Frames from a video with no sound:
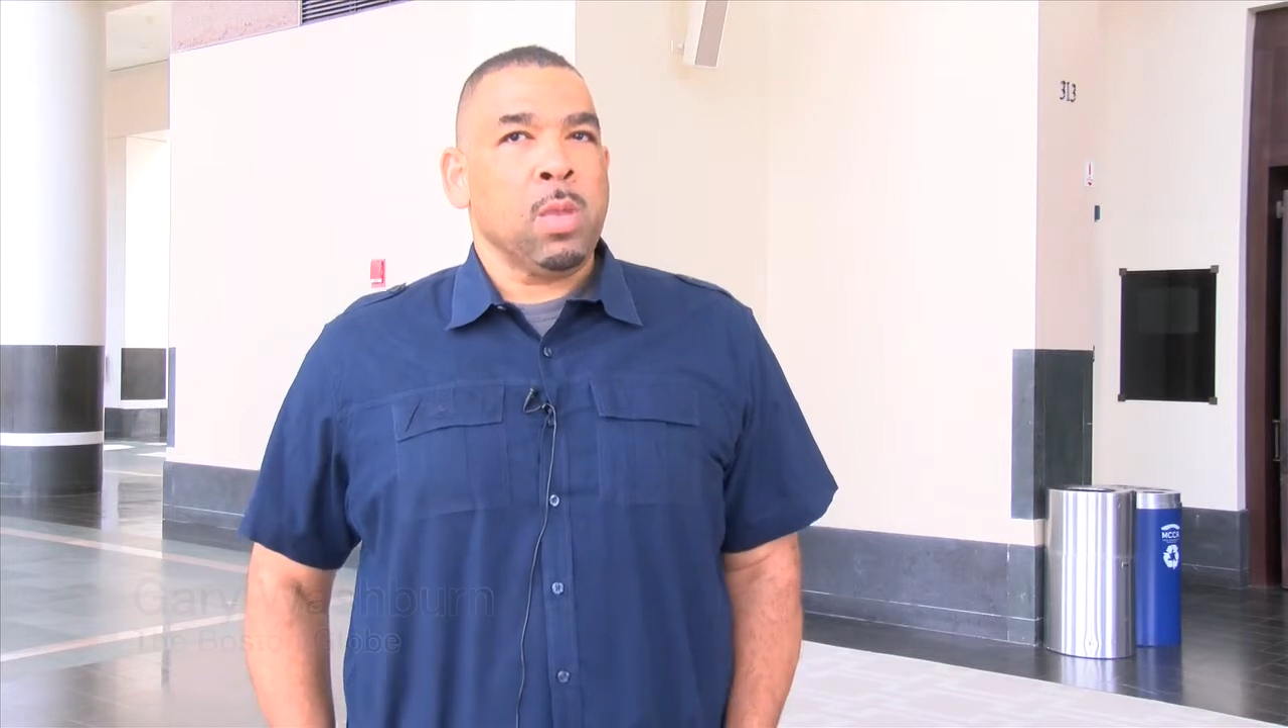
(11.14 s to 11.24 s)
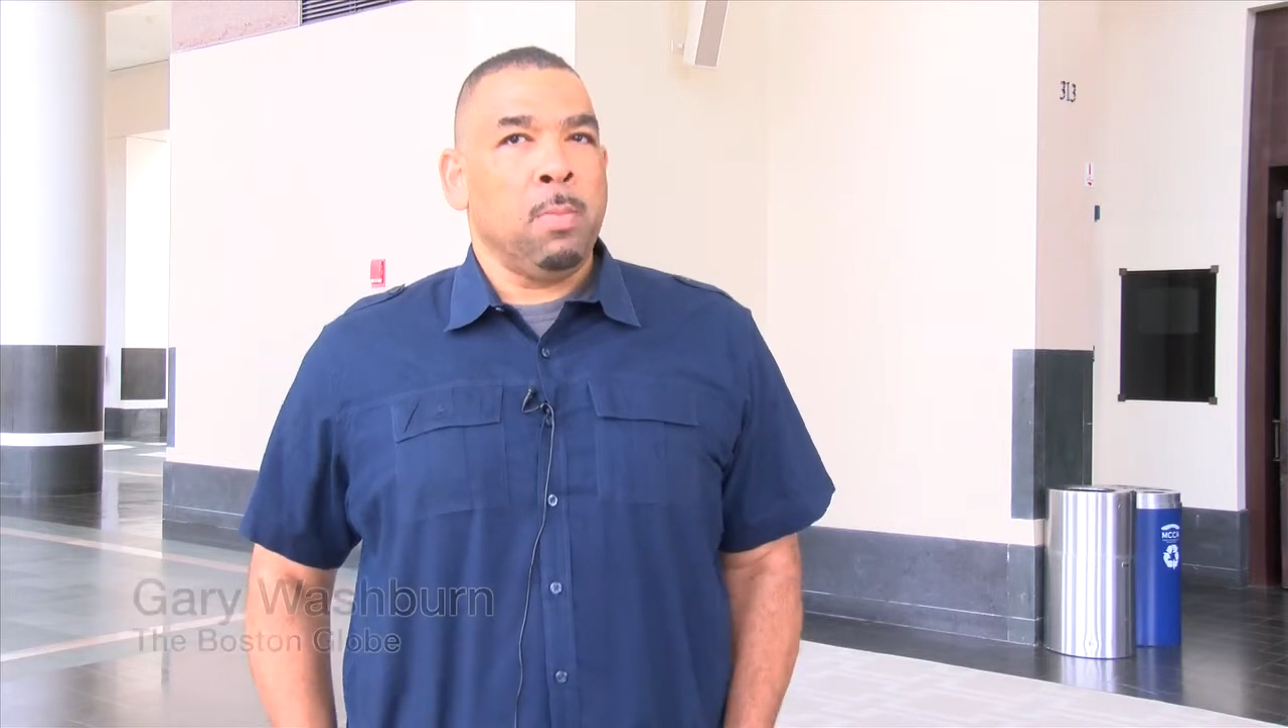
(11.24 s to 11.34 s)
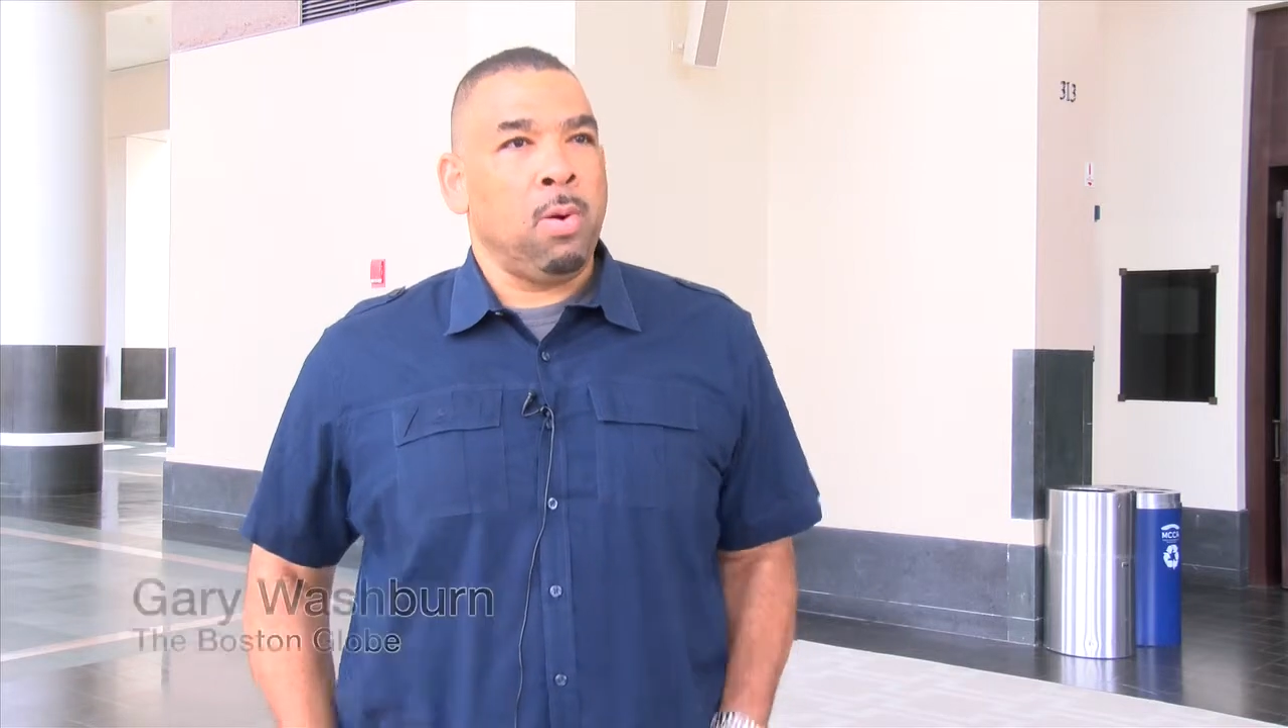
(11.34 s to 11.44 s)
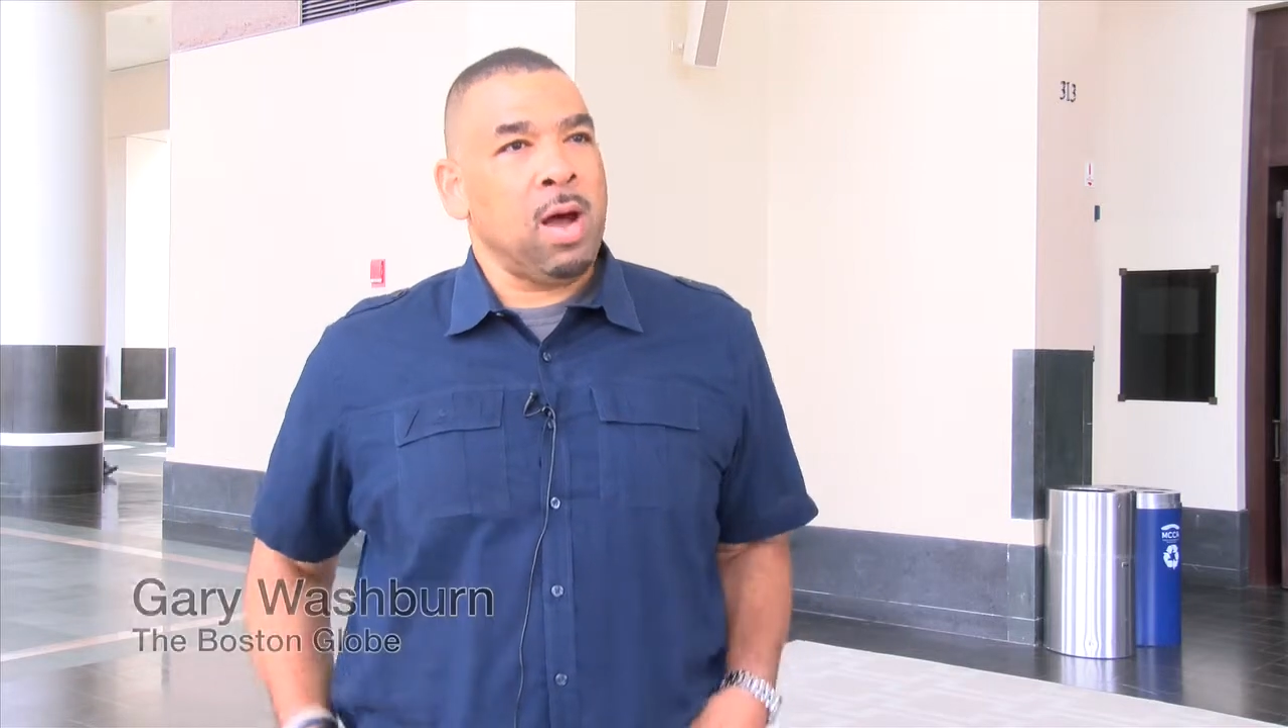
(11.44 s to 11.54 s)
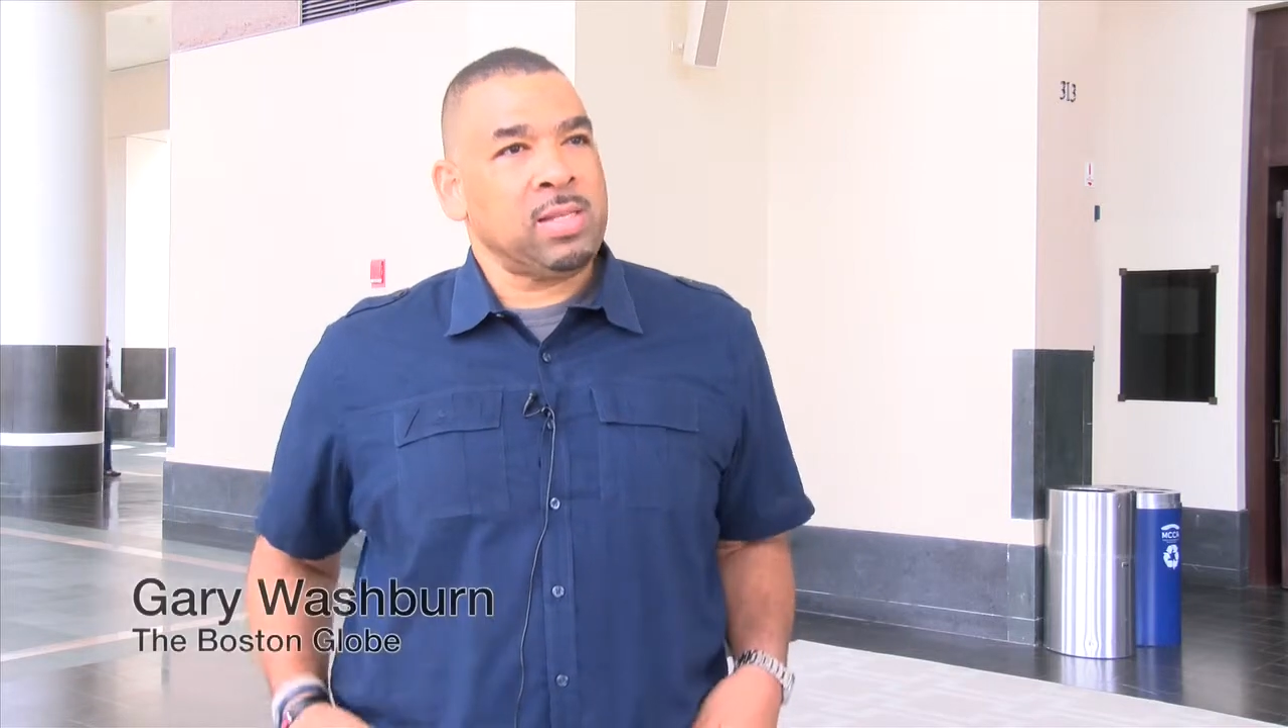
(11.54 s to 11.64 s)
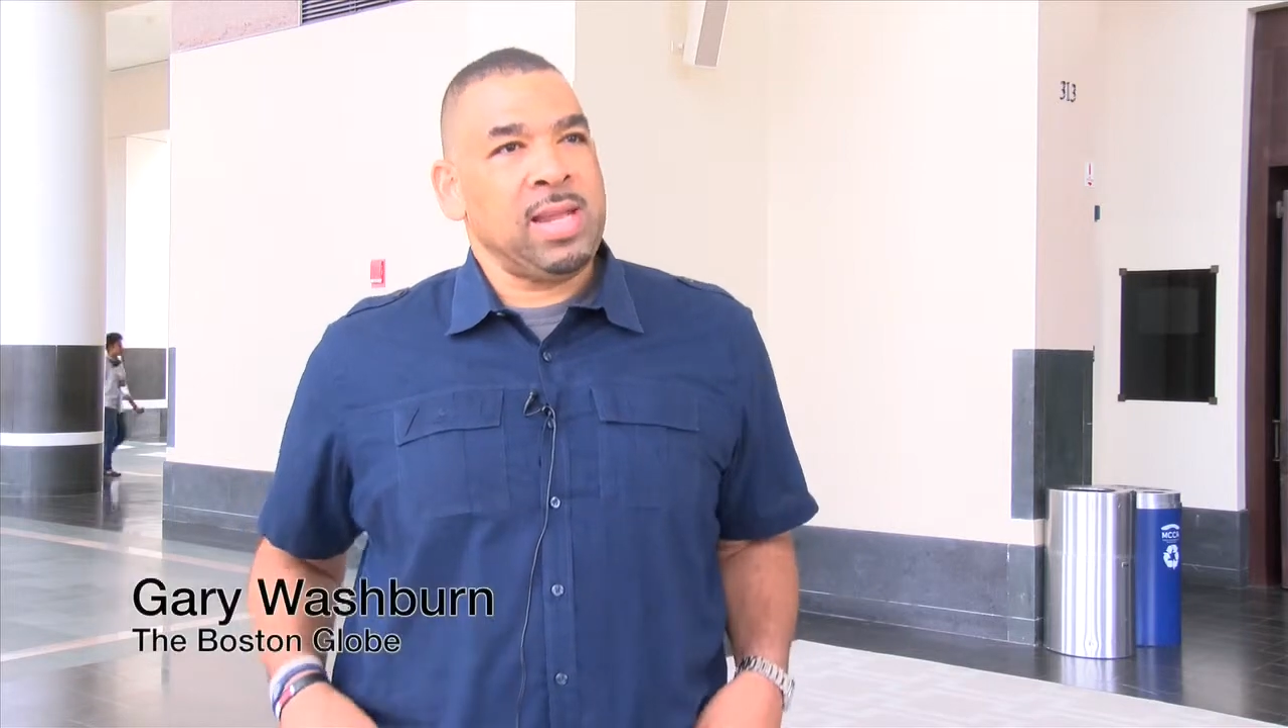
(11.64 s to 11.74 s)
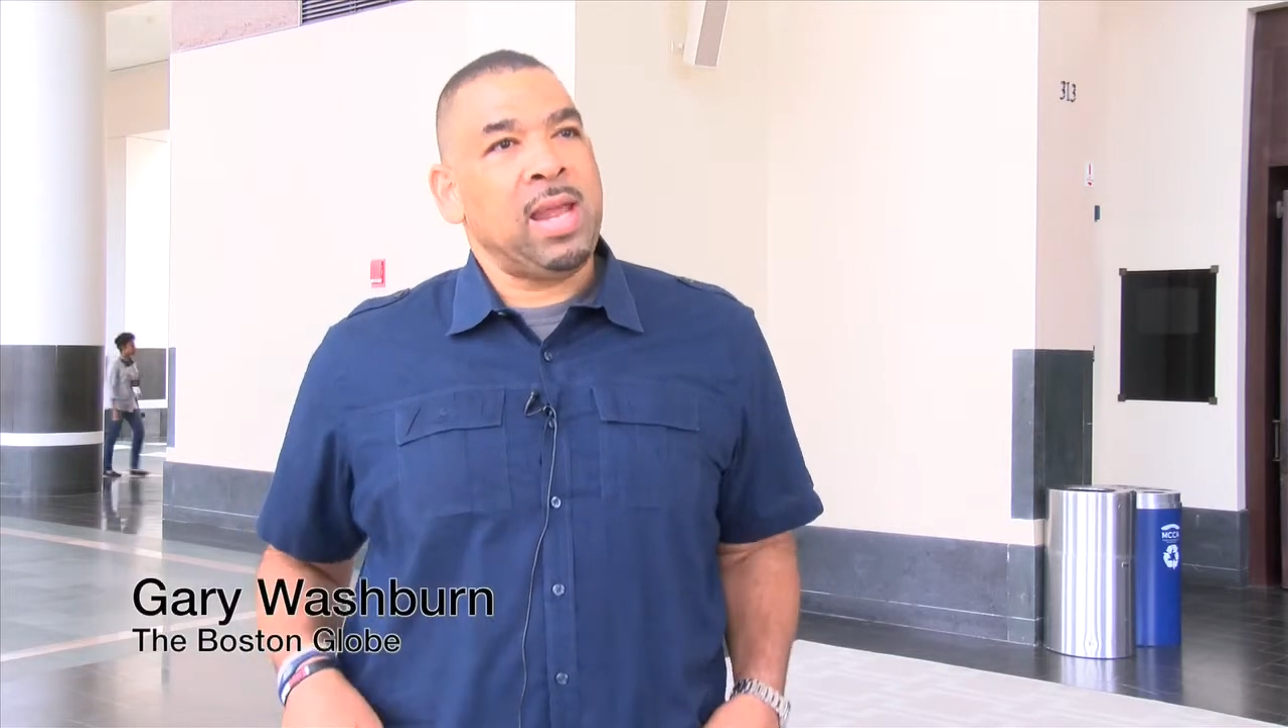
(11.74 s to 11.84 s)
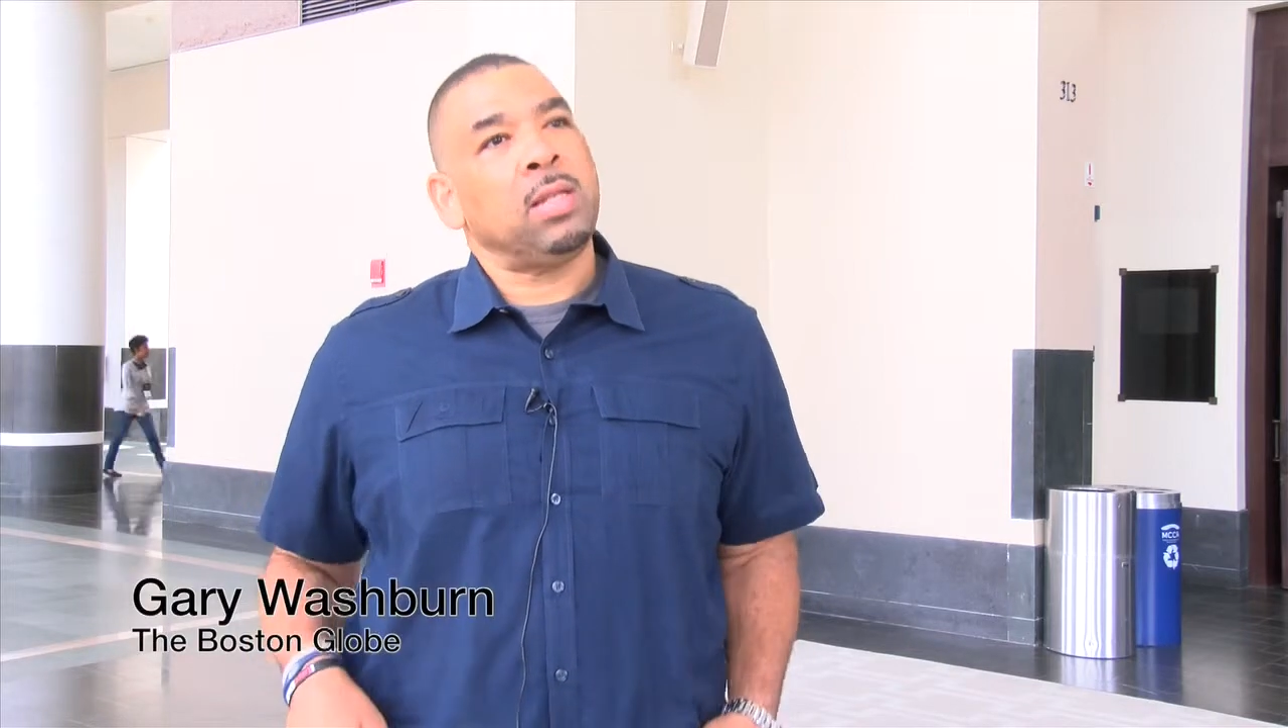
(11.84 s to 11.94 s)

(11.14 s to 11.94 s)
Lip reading: Boston had